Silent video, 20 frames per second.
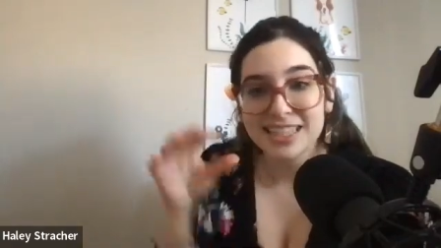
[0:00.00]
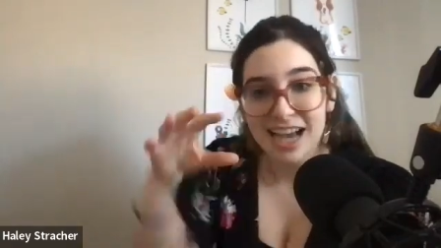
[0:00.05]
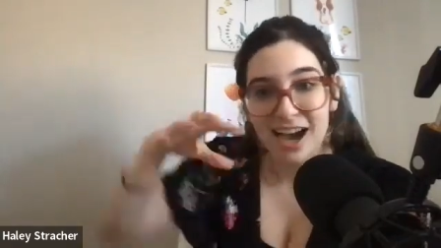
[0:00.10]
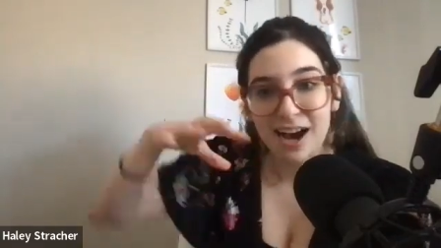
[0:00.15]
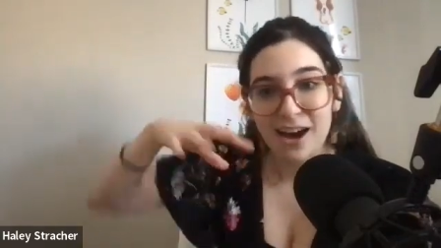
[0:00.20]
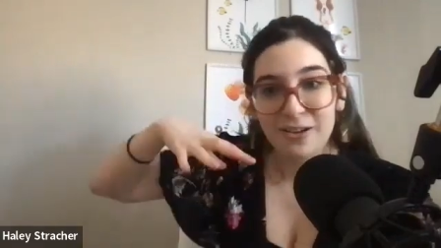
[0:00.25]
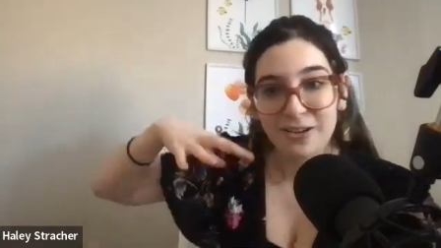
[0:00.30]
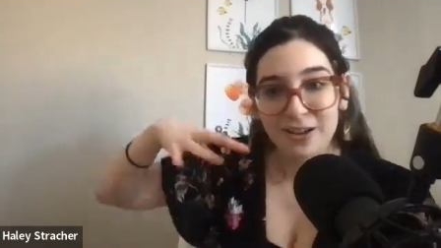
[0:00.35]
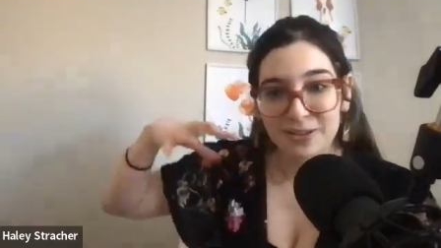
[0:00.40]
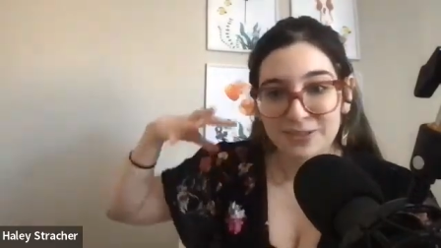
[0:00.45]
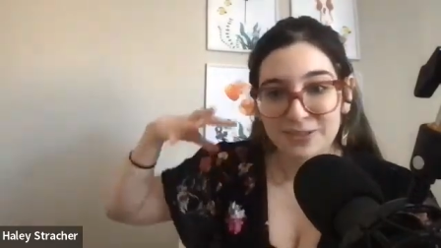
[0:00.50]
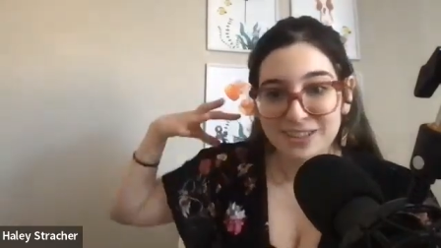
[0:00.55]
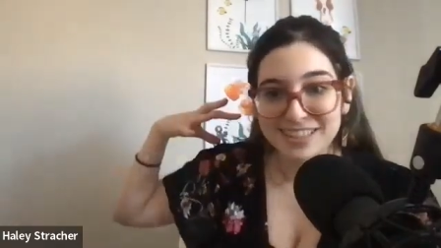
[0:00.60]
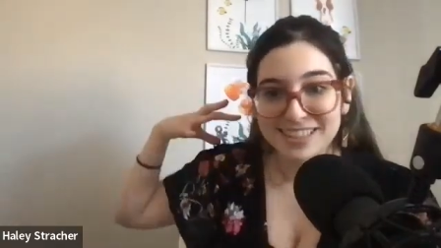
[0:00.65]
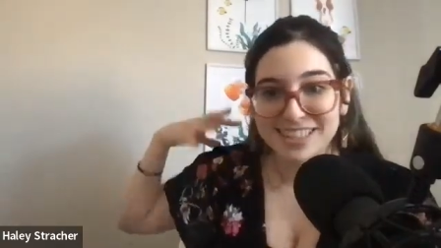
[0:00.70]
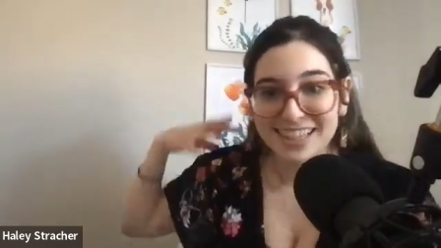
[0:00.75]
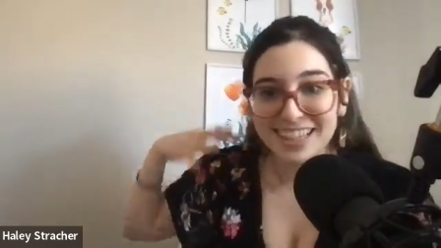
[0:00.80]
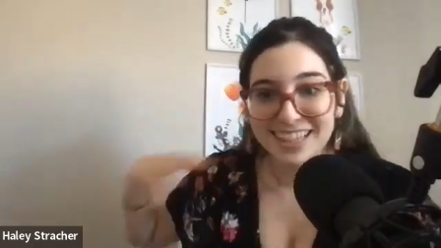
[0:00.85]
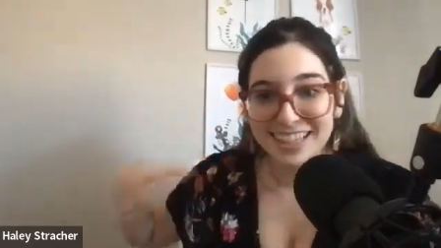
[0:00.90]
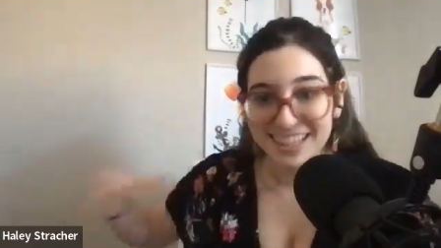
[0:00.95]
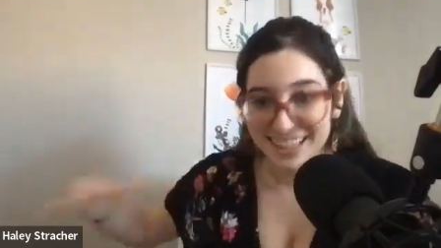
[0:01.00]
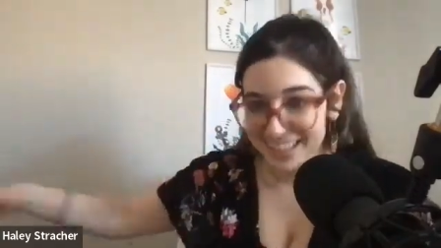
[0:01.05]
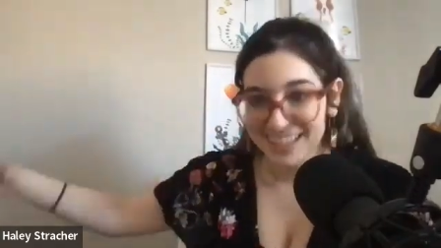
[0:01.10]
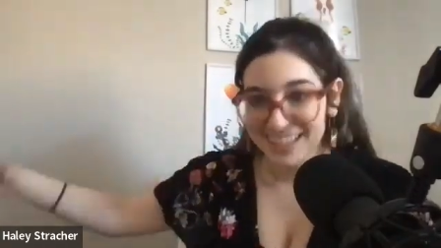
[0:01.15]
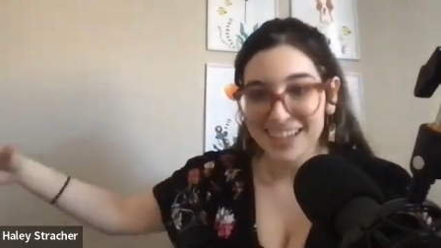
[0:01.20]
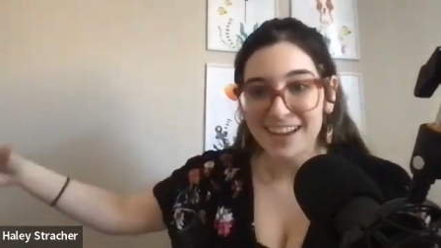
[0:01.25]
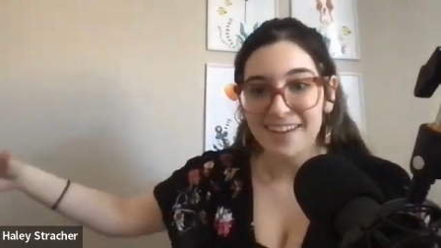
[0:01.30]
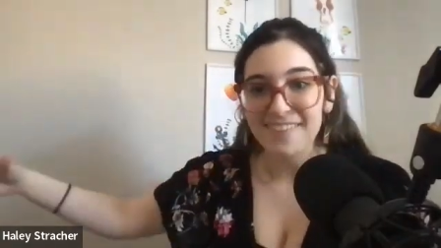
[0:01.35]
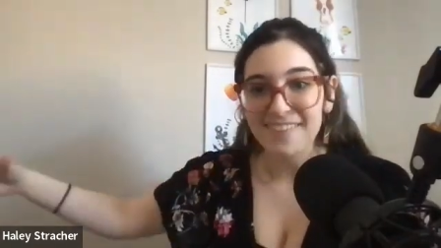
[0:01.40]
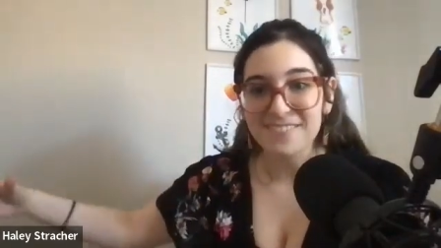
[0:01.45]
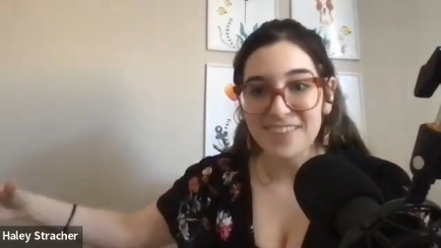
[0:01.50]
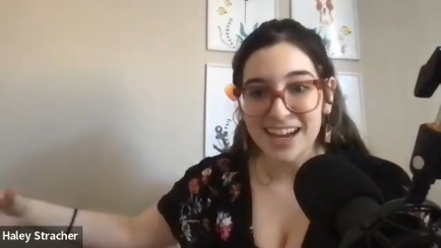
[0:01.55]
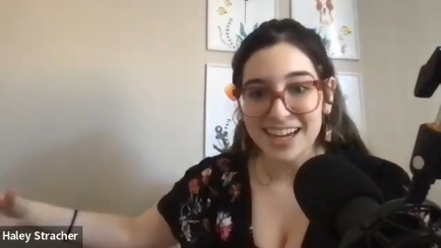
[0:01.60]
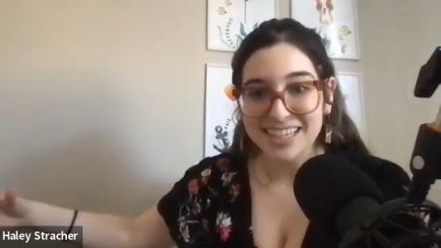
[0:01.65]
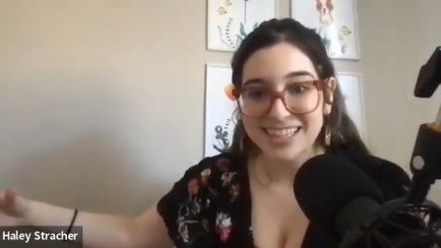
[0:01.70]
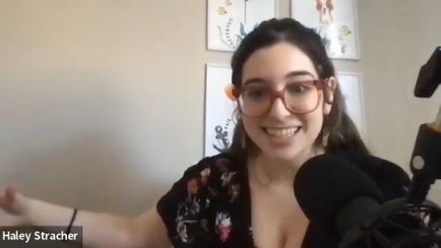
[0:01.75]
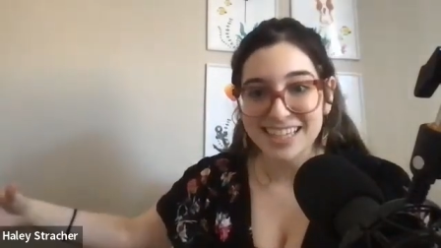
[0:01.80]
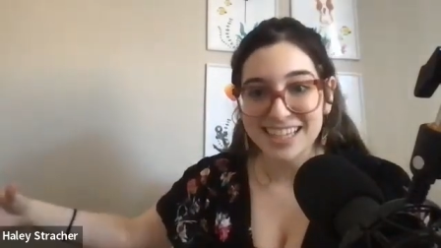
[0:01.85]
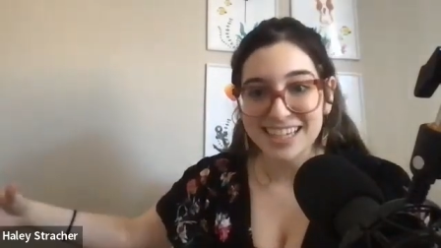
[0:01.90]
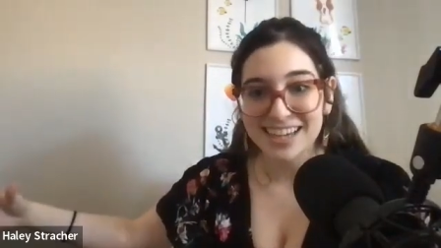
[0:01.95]
how it was
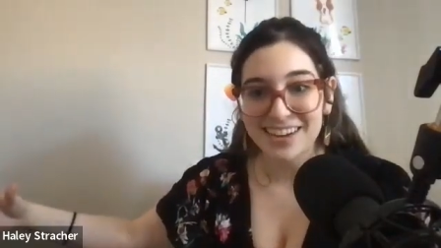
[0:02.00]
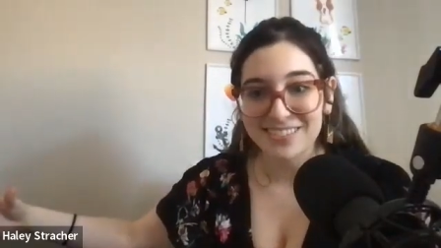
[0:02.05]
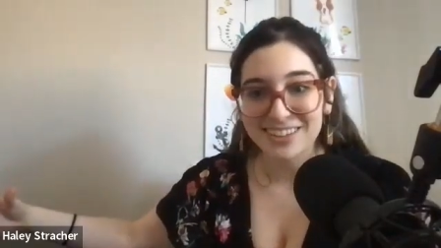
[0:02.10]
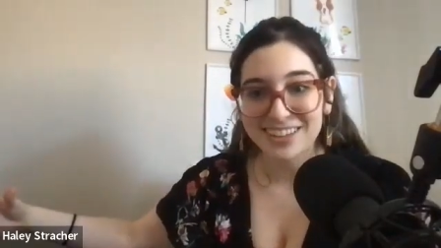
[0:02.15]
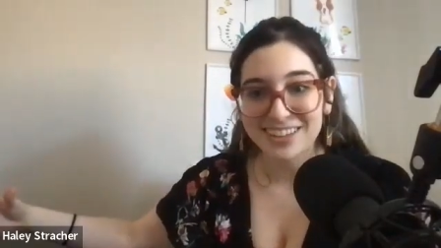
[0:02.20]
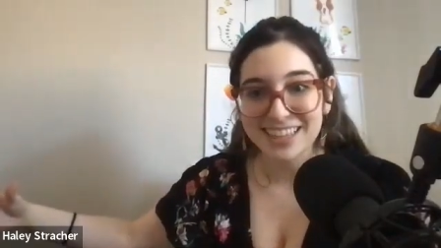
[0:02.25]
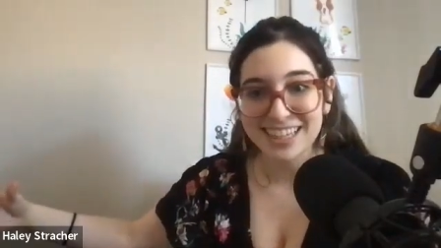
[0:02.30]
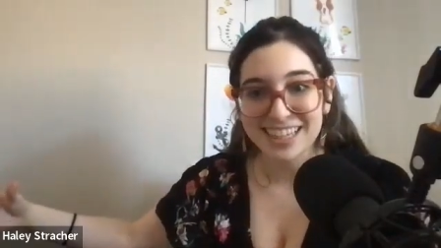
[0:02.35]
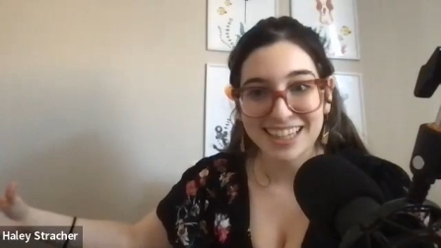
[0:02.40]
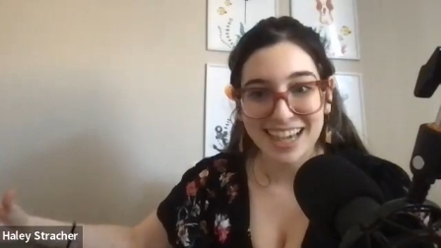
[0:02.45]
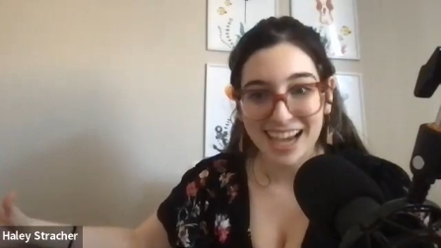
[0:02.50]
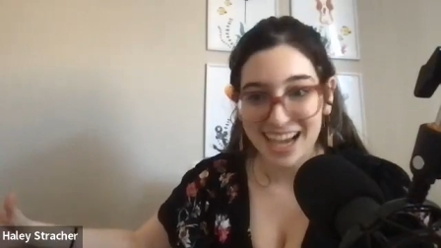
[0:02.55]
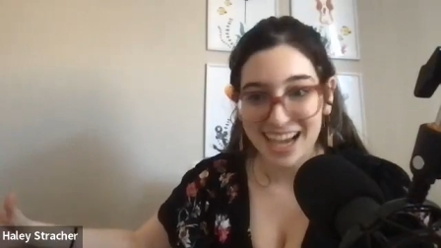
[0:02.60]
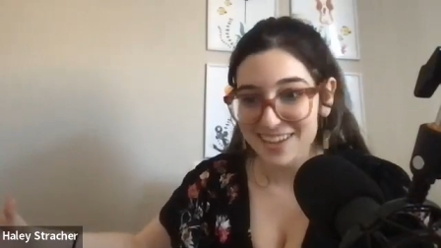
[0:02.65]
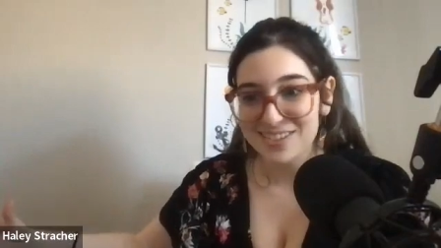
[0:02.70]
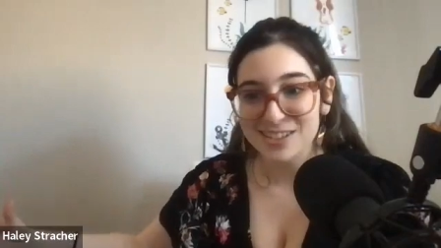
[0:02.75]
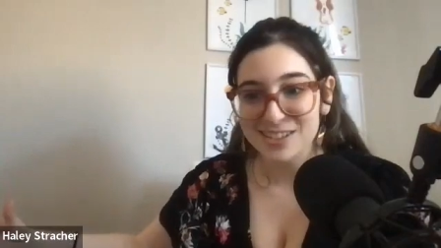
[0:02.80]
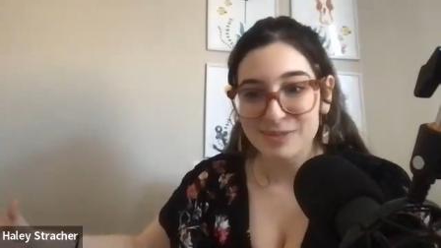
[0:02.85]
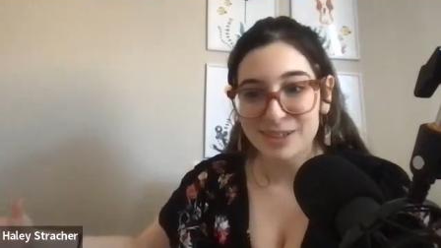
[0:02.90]
affecting everything else.